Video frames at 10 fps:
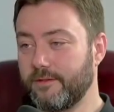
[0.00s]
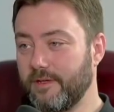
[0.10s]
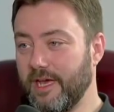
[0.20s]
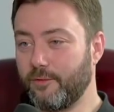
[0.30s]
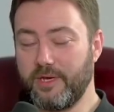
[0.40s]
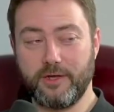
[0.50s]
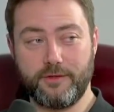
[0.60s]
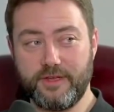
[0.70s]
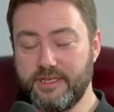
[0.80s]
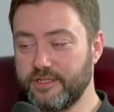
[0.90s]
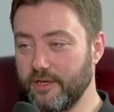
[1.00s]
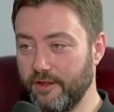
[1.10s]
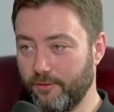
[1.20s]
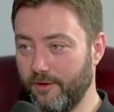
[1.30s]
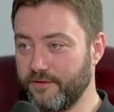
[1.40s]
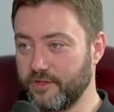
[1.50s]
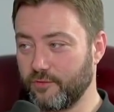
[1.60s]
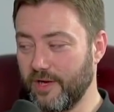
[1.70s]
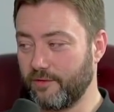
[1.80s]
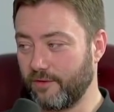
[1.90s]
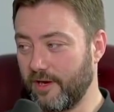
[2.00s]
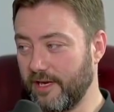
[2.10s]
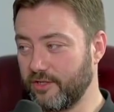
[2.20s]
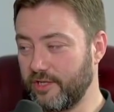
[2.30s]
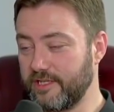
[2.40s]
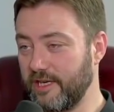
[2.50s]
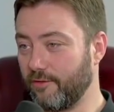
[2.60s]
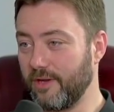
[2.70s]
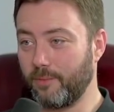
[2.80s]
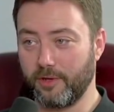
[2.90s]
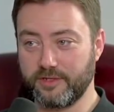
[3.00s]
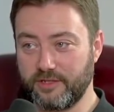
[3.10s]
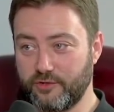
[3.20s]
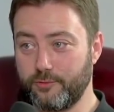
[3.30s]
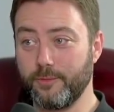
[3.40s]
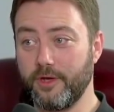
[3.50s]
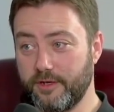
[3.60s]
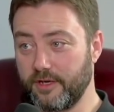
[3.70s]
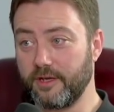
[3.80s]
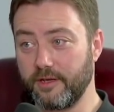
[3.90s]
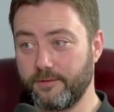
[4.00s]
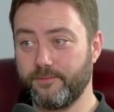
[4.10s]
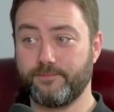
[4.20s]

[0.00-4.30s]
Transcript: How do we know these other officers around her aren't actually secretly plotting to murder her?